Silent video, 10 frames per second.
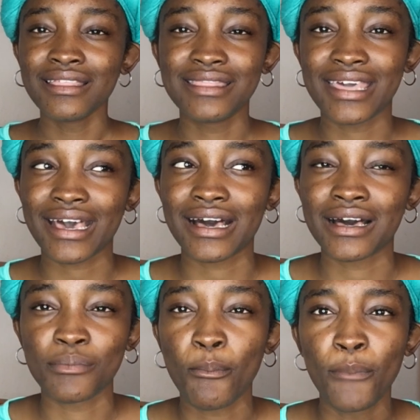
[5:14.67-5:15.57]

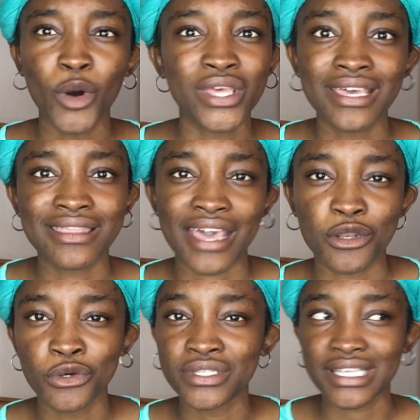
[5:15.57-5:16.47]
they're poking their
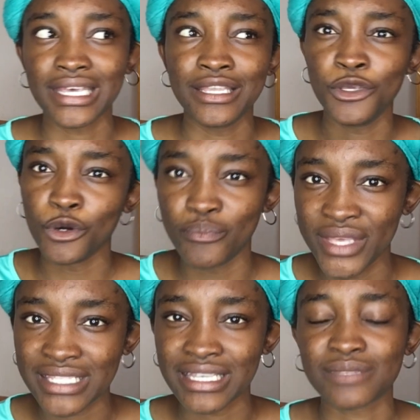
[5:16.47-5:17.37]
nose in your
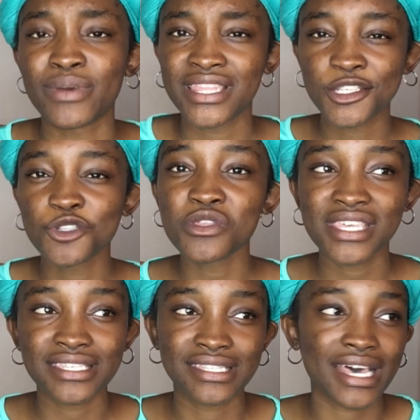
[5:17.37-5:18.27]
business. But the truth
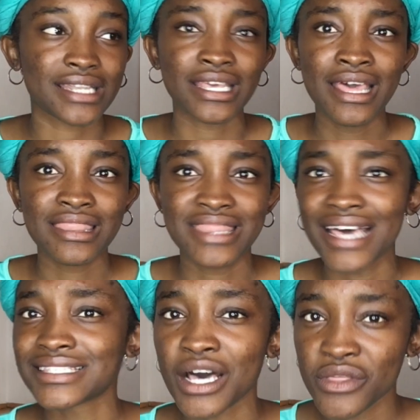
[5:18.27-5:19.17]
is that
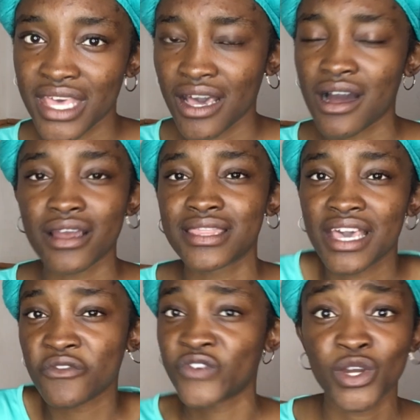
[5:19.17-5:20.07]
that's how they are. They
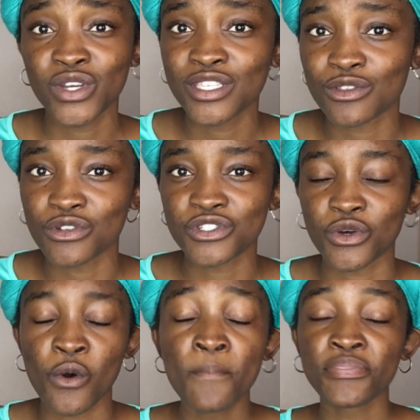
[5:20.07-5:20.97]
are very
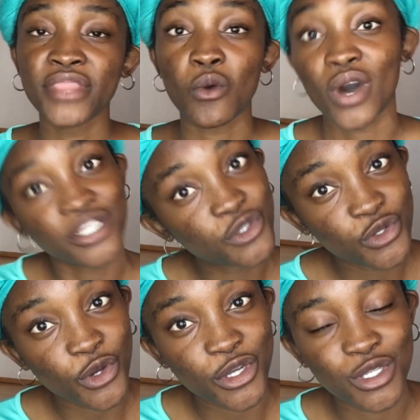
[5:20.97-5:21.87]
social. They want to
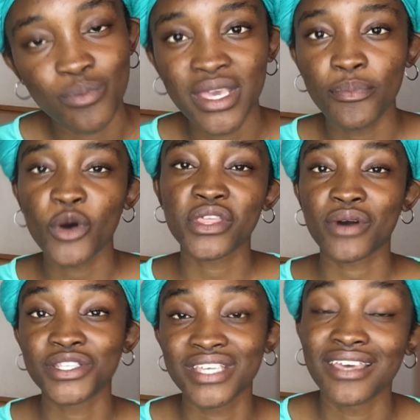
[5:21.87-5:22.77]
talk to people. They
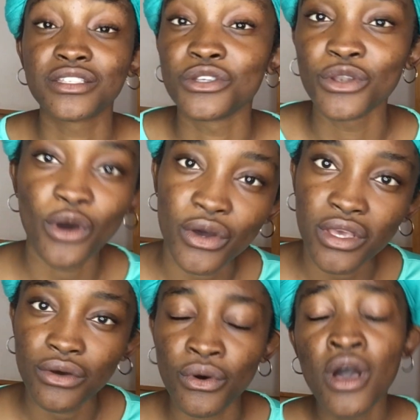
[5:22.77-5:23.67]
want to get to know you,